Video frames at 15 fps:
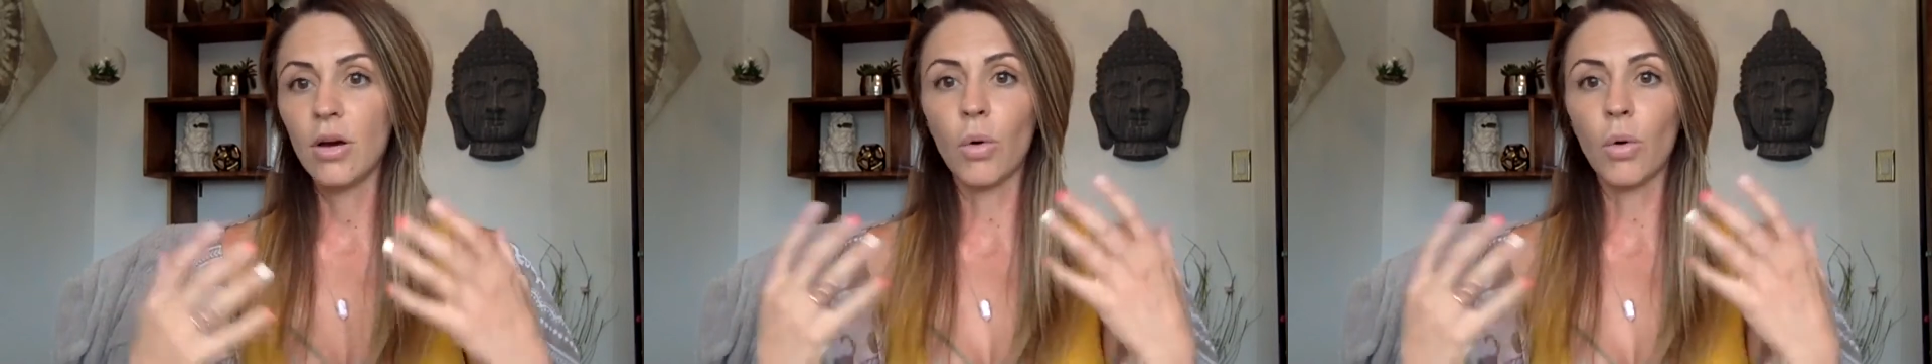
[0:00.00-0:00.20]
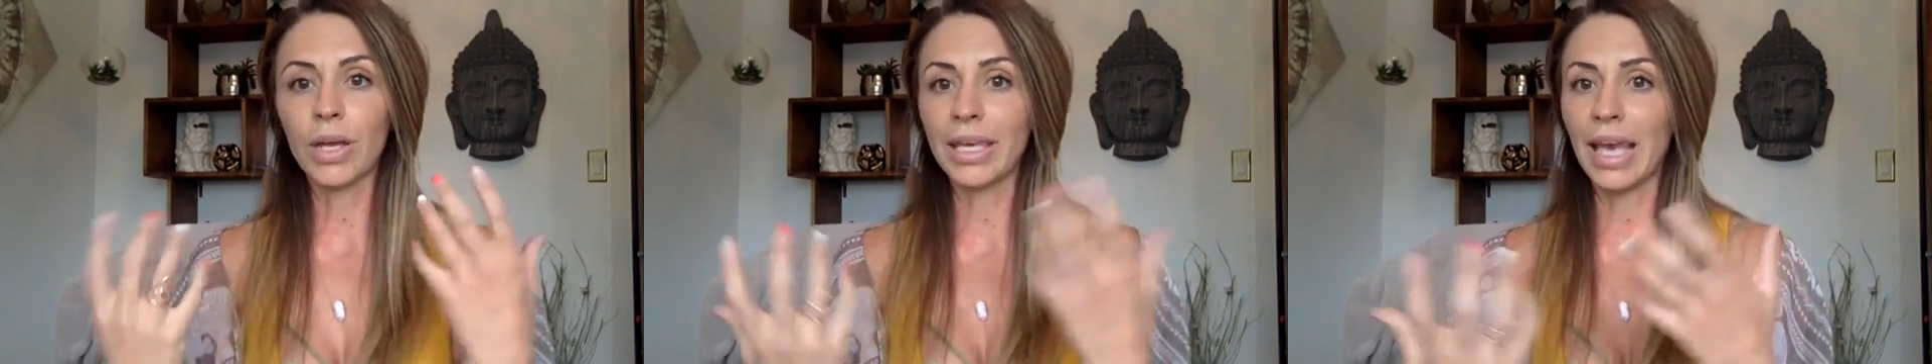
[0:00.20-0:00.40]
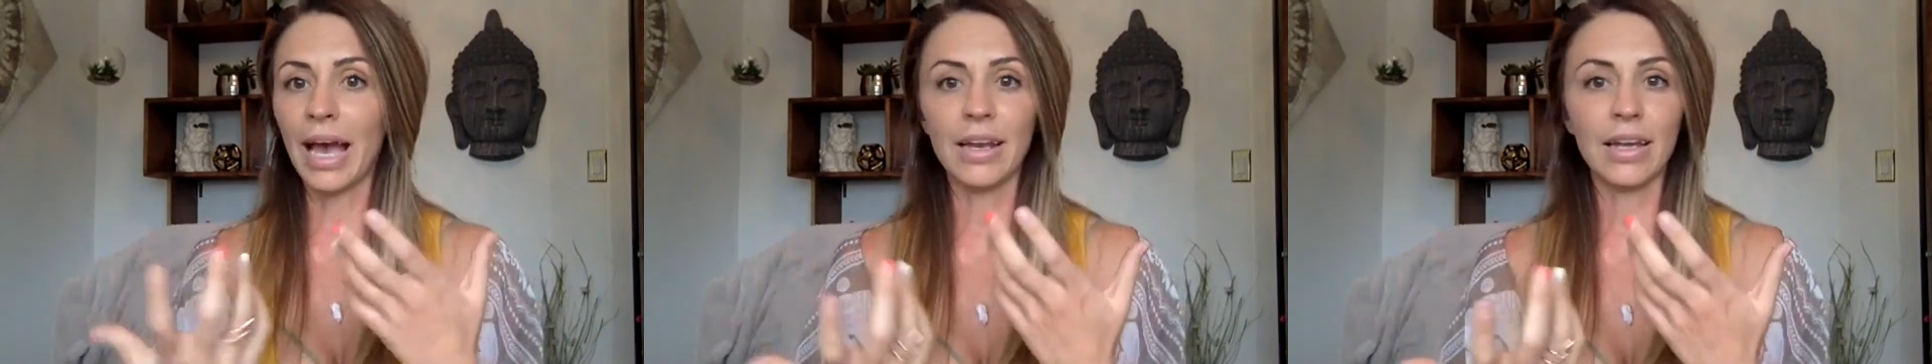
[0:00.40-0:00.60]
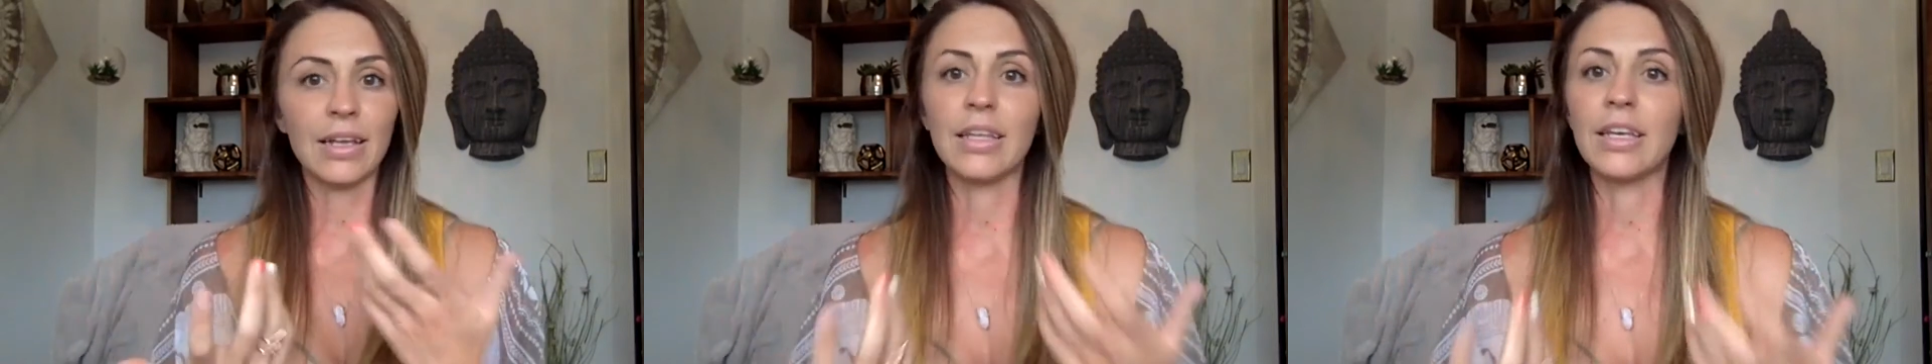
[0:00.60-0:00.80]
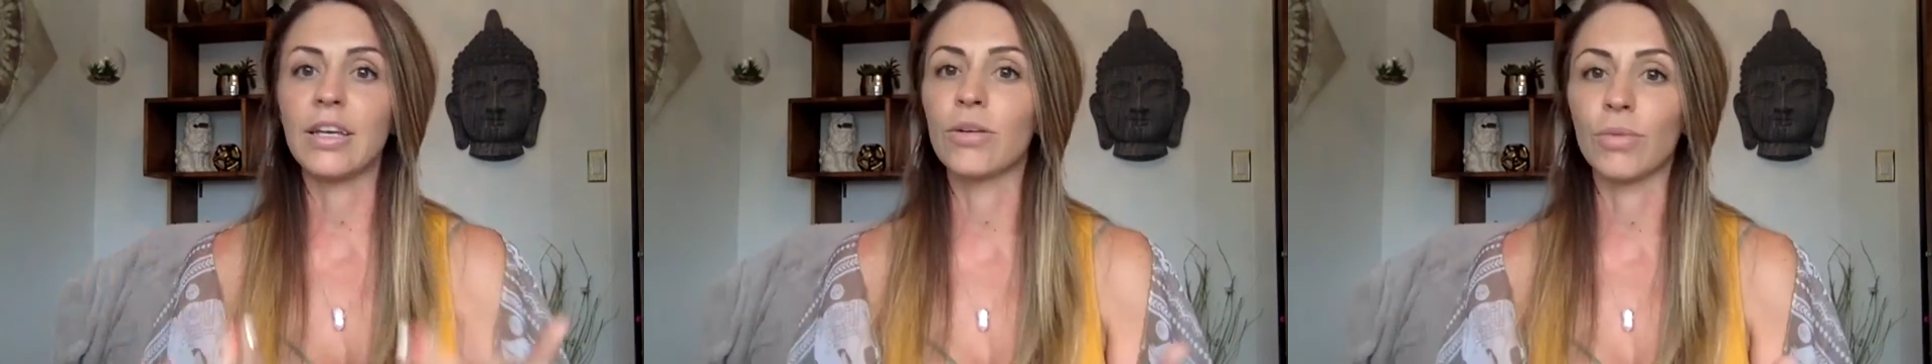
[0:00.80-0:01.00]

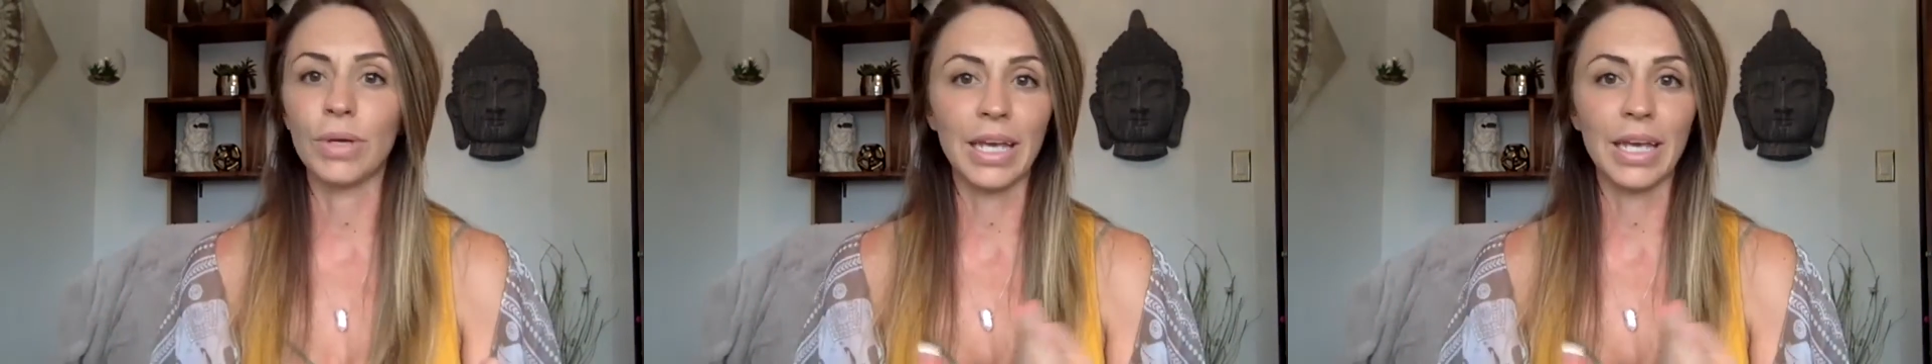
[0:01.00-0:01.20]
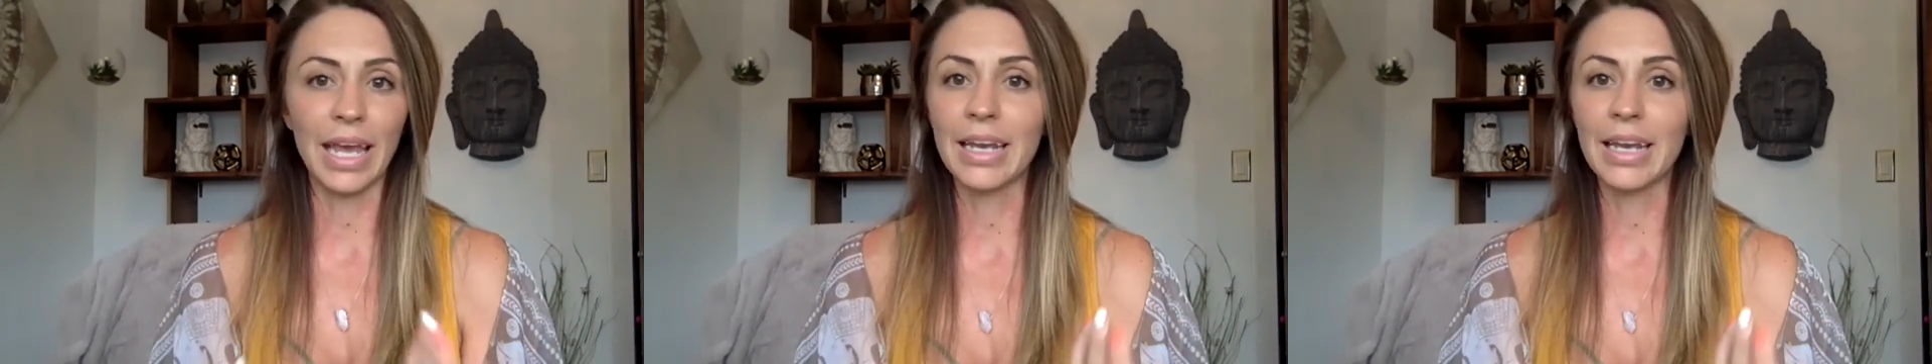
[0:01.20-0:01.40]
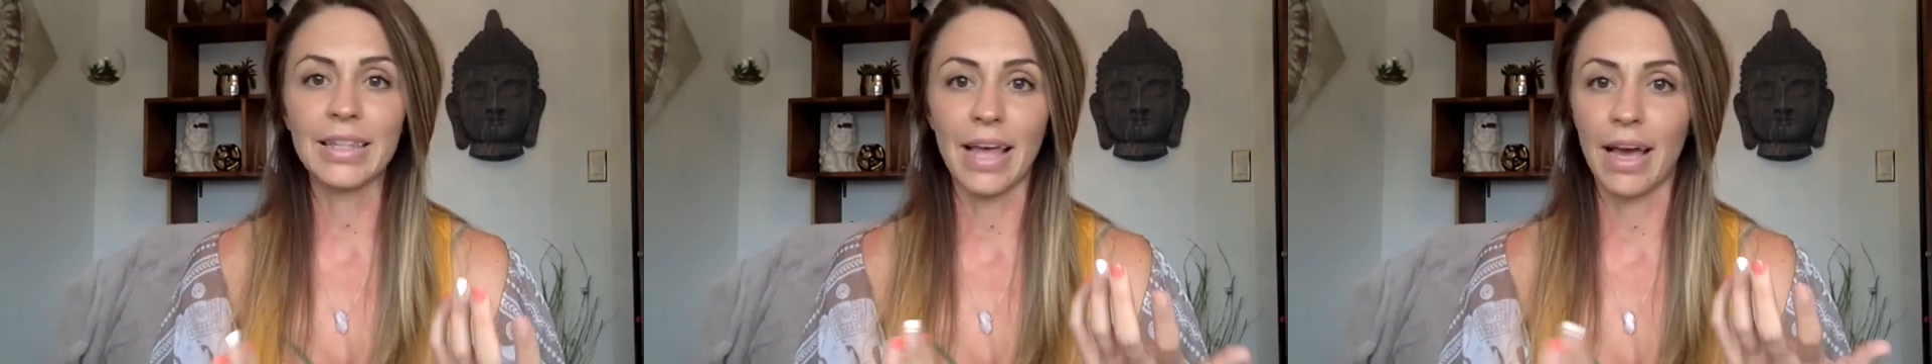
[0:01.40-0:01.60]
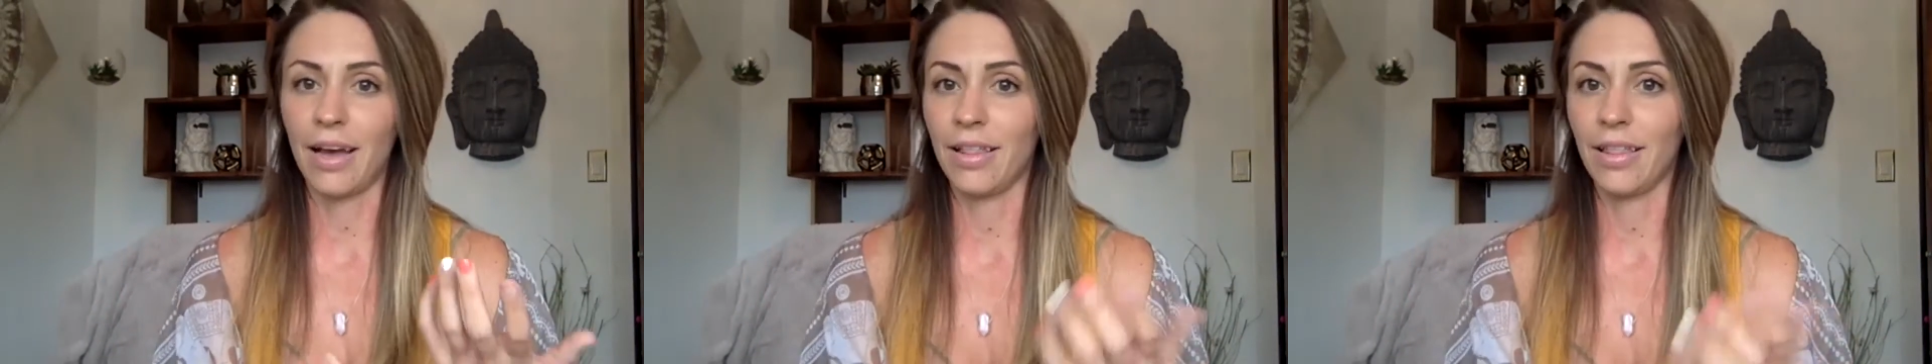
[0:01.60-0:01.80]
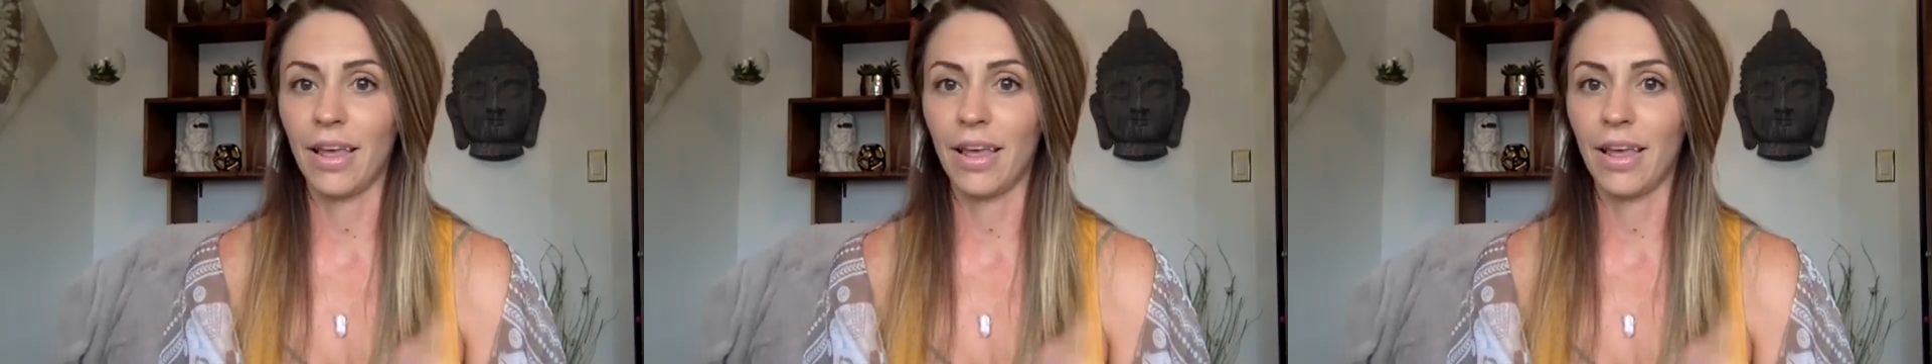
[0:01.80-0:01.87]
organically created that.